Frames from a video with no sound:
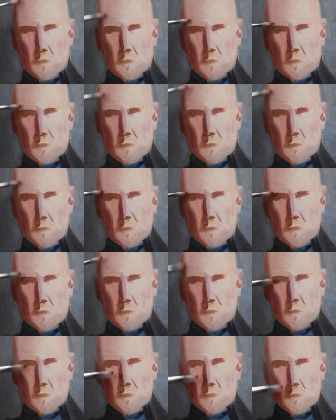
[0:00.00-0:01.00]

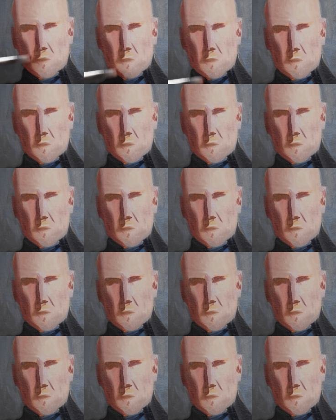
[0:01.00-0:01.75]
(silence)